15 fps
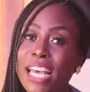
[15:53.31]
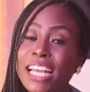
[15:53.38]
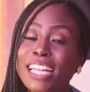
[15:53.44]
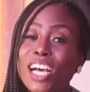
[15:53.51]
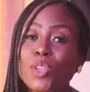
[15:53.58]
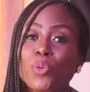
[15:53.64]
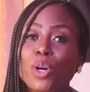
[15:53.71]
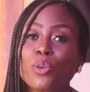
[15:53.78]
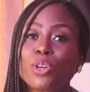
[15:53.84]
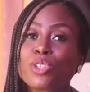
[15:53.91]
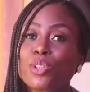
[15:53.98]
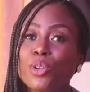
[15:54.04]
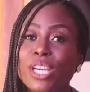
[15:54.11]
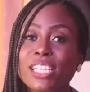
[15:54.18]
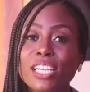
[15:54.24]
That well was
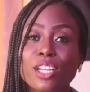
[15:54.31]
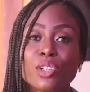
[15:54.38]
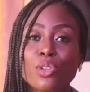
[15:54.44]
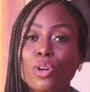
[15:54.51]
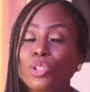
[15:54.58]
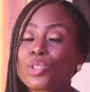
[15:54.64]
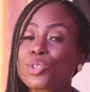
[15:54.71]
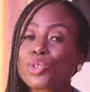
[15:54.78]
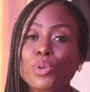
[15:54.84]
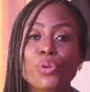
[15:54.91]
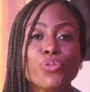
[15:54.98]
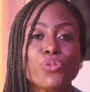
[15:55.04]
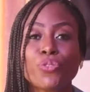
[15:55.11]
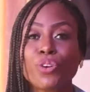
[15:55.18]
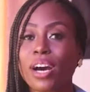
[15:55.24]
located not so
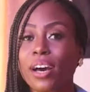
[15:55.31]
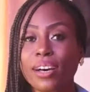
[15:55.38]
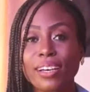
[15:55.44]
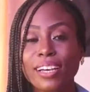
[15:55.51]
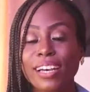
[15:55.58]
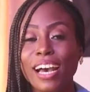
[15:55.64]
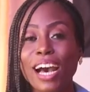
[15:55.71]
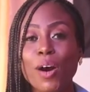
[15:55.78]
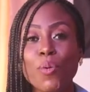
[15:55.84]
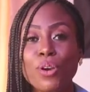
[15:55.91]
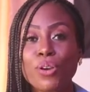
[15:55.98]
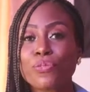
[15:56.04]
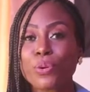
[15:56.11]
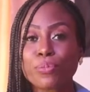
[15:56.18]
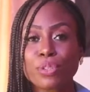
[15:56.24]
far away
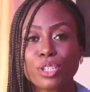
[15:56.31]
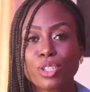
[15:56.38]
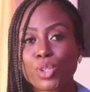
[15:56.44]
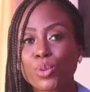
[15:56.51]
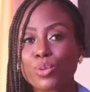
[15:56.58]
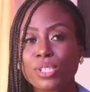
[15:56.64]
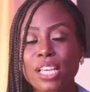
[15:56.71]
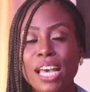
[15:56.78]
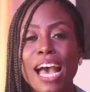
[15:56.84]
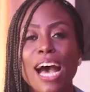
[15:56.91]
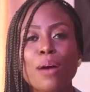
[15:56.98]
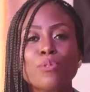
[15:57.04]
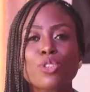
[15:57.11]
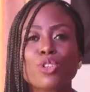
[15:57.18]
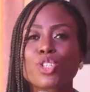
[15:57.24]
from the Jews.
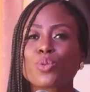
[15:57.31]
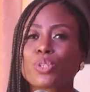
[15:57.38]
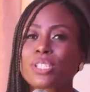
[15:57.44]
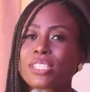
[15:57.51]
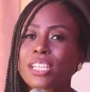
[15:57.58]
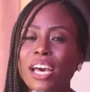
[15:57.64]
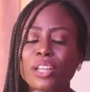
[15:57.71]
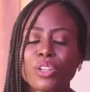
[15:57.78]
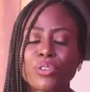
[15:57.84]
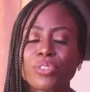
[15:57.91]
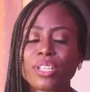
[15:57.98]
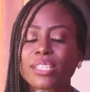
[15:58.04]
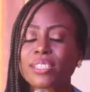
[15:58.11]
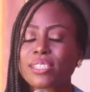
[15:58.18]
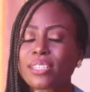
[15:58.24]
I'm sure she was tired of
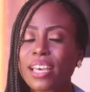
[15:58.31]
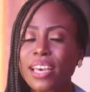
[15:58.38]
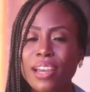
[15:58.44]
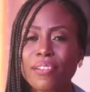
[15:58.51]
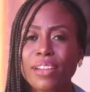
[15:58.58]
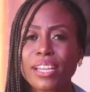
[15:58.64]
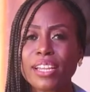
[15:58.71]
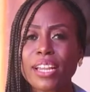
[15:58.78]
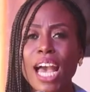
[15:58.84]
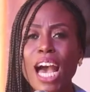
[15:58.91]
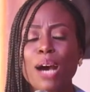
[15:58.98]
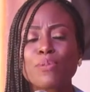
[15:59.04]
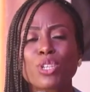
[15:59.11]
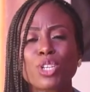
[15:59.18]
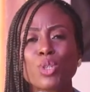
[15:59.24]
the staring.
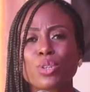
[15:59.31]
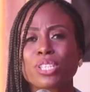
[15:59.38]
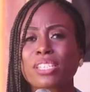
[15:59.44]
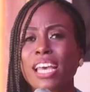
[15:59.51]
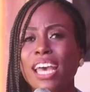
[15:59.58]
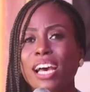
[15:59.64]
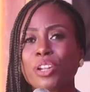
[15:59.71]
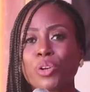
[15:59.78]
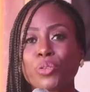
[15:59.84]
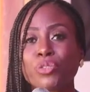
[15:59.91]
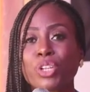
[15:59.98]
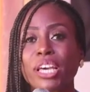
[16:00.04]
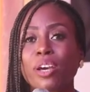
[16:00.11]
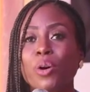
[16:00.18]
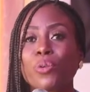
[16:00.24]
I'm sure she was tired of
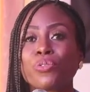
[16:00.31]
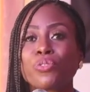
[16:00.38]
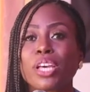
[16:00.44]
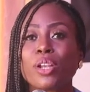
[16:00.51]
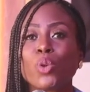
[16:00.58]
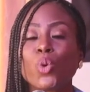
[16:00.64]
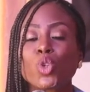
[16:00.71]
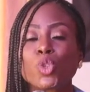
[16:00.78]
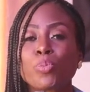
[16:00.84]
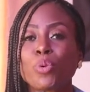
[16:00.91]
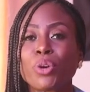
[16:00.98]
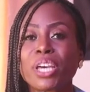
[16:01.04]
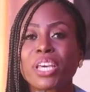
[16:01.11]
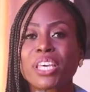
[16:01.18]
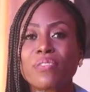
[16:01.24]
the of the looks people
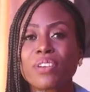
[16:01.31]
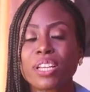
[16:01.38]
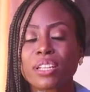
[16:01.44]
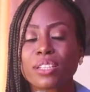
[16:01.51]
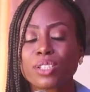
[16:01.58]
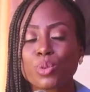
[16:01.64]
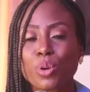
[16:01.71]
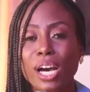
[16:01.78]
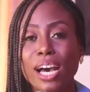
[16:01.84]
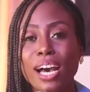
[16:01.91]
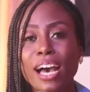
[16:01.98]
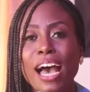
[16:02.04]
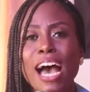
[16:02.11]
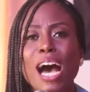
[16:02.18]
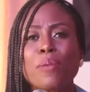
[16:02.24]
were giving to her.
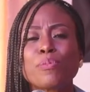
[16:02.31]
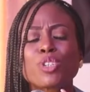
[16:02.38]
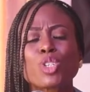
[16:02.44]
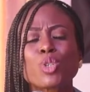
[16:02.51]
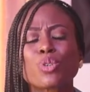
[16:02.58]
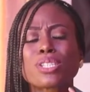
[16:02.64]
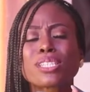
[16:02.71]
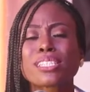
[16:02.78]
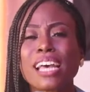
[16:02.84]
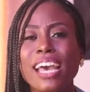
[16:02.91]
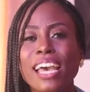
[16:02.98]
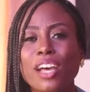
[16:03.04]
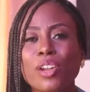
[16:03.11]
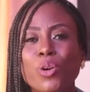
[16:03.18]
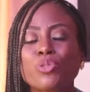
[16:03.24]
I'm sure she was
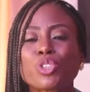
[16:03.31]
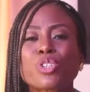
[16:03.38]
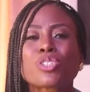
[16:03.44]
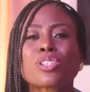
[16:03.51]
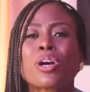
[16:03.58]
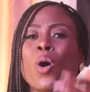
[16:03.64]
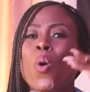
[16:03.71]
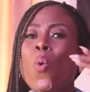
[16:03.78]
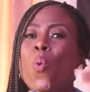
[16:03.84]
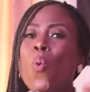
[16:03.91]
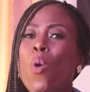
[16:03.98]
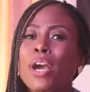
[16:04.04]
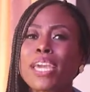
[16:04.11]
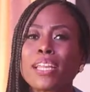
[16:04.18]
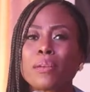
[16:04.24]
tired of just
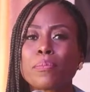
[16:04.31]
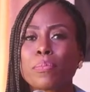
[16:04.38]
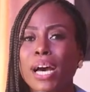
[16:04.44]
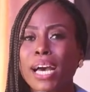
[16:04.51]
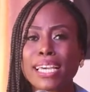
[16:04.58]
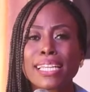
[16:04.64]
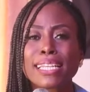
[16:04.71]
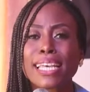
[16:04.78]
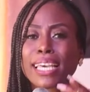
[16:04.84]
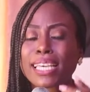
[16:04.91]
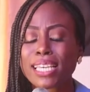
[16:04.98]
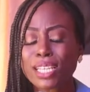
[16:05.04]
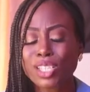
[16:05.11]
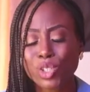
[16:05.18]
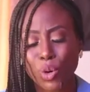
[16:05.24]
walking back in the
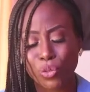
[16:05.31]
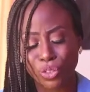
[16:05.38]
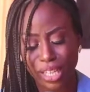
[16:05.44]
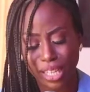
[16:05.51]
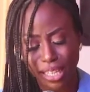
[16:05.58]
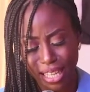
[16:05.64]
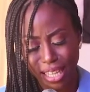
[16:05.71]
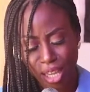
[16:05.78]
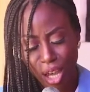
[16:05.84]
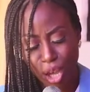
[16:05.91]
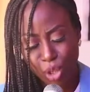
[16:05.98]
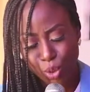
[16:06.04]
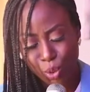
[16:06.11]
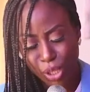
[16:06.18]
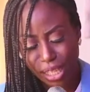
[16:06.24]
heat of the day
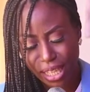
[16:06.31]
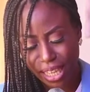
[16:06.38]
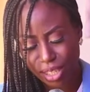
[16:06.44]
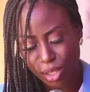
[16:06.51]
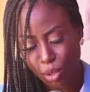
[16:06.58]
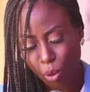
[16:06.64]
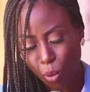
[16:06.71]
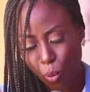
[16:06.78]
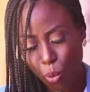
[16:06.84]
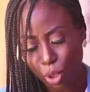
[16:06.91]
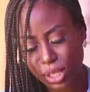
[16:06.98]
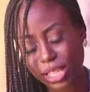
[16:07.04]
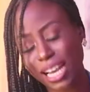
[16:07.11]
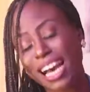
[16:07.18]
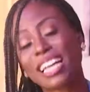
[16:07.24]
to get
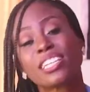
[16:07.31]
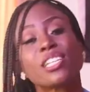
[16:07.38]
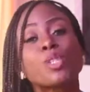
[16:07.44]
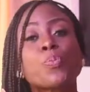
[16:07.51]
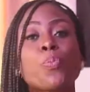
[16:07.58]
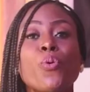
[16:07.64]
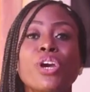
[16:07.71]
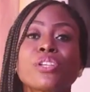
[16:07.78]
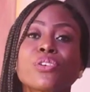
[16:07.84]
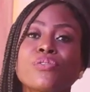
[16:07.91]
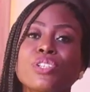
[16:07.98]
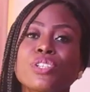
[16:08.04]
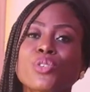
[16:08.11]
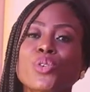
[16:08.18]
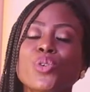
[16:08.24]
water. At this point of
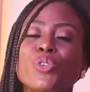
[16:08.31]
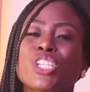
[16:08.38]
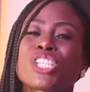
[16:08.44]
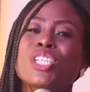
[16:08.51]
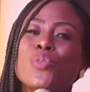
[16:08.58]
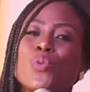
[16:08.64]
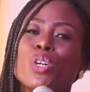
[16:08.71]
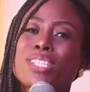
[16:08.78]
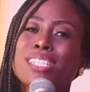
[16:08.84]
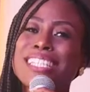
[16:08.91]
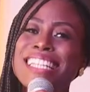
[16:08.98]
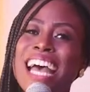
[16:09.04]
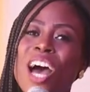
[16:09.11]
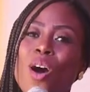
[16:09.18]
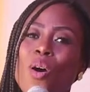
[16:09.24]
this story, she was
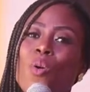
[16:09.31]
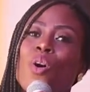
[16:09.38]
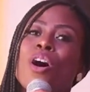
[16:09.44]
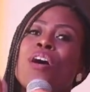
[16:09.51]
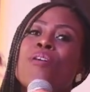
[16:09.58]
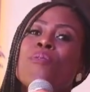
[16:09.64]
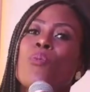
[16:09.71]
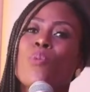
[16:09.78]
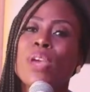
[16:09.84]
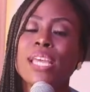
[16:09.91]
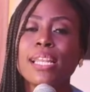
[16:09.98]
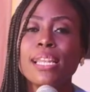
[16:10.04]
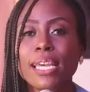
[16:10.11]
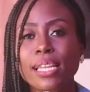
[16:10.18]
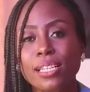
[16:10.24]
now
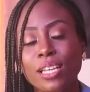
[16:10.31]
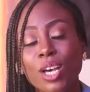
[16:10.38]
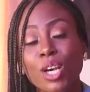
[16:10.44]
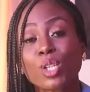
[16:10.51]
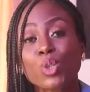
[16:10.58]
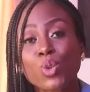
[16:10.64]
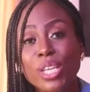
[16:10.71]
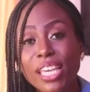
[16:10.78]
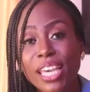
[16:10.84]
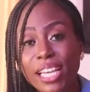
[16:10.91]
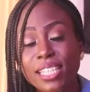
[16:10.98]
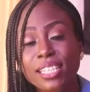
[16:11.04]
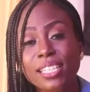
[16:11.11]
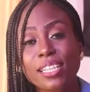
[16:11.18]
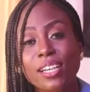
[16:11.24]
willing to
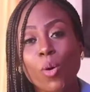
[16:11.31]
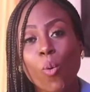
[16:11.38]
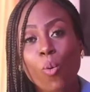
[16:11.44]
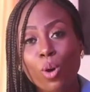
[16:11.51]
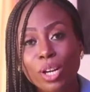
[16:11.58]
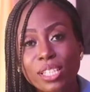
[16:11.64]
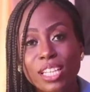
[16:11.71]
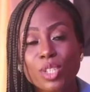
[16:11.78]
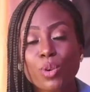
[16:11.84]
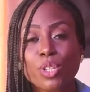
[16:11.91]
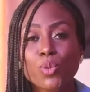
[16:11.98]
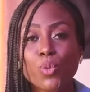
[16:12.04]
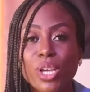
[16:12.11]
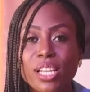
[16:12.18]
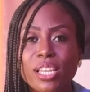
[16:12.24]
get water. She
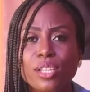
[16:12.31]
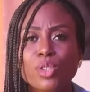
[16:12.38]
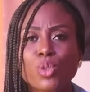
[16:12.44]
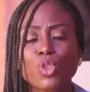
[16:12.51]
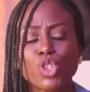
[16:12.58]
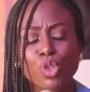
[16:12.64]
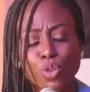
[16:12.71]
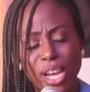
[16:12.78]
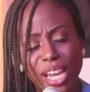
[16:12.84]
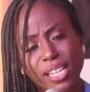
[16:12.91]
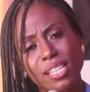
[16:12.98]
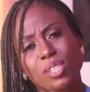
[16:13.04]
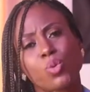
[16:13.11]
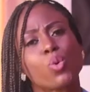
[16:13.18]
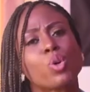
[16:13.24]
was willing to try
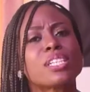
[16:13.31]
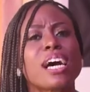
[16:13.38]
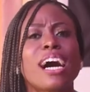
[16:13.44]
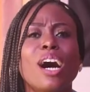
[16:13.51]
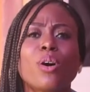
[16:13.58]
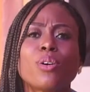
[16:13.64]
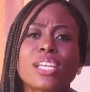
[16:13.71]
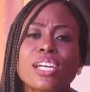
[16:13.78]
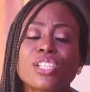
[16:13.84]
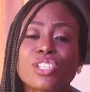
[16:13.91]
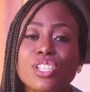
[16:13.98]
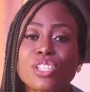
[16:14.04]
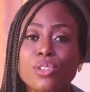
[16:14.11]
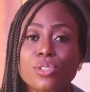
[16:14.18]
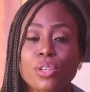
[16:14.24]
this water out that
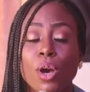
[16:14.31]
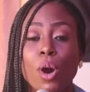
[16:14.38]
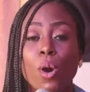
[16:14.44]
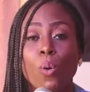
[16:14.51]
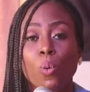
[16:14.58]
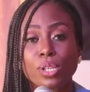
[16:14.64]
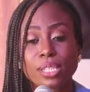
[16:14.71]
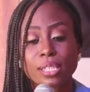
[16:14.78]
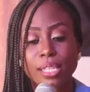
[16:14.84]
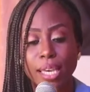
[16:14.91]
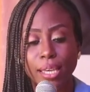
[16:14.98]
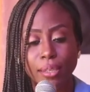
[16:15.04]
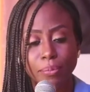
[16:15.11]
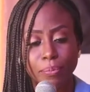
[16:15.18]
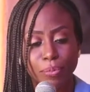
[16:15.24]
Jesus was
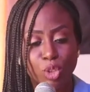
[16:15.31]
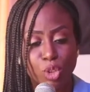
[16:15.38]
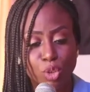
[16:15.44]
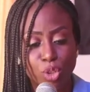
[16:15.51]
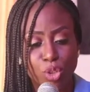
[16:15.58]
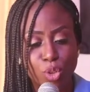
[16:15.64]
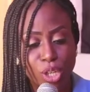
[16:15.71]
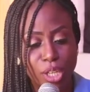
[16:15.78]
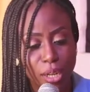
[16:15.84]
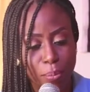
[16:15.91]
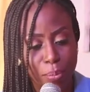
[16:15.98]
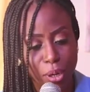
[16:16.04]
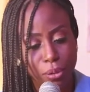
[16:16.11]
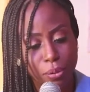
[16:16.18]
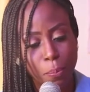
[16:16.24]
saying, Jesus was talking
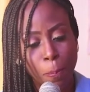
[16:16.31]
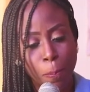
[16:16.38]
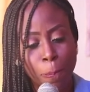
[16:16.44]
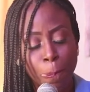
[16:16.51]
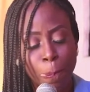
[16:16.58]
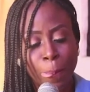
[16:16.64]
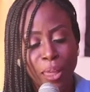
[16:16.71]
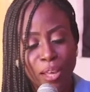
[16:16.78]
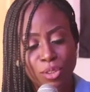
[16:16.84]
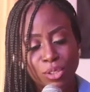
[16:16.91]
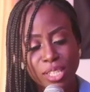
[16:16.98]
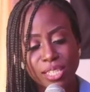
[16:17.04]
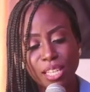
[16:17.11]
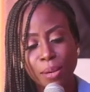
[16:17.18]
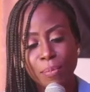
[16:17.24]
about. So
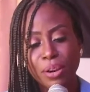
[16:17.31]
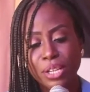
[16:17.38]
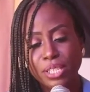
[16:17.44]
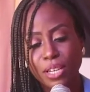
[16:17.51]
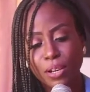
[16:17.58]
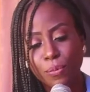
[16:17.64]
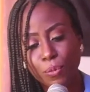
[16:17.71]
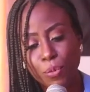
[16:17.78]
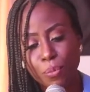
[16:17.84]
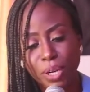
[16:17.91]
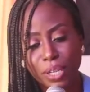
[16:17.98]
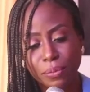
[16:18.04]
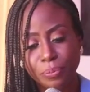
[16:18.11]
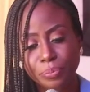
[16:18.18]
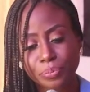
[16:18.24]
this Samaritan woman